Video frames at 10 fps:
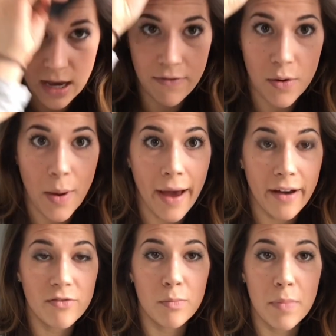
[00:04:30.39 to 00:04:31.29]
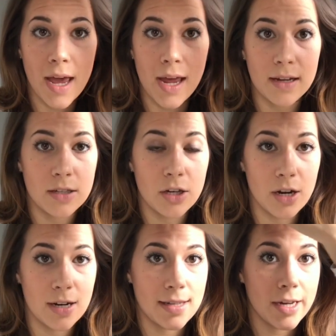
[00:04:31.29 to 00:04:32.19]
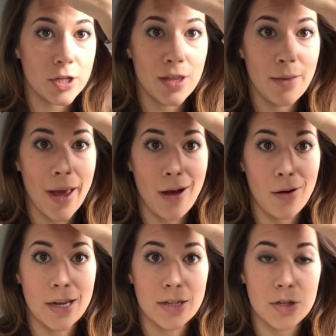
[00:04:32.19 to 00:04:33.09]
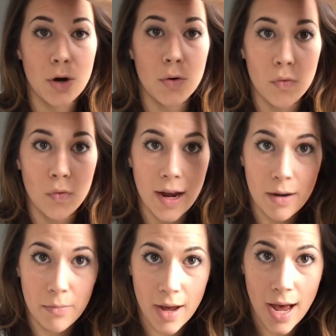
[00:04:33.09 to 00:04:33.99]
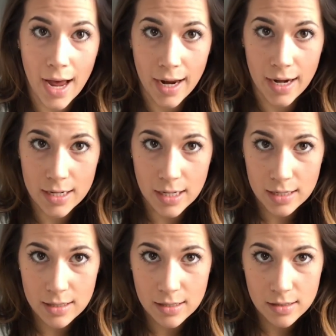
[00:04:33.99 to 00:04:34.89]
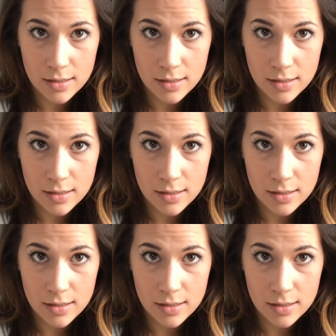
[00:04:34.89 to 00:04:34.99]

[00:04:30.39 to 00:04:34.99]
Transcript: If you have bangs, you're going to section them out and start right behind it.